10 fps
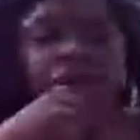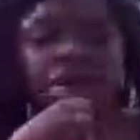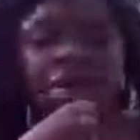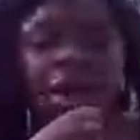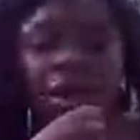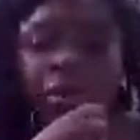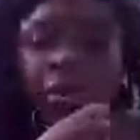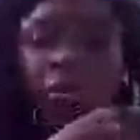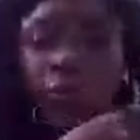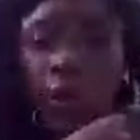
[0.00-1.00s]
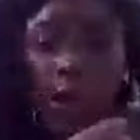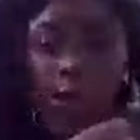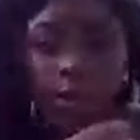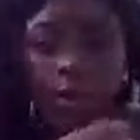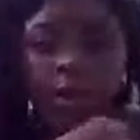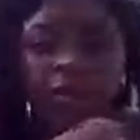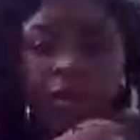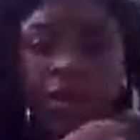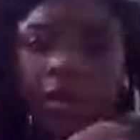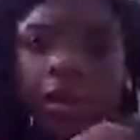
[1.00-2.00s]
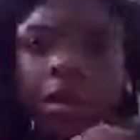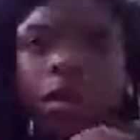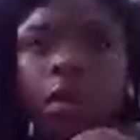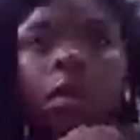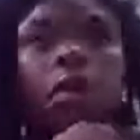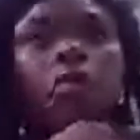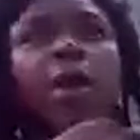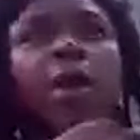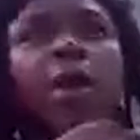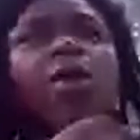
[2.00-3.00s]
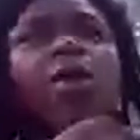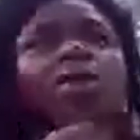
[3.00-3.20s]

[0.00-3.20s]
deciding to again do black fertility right but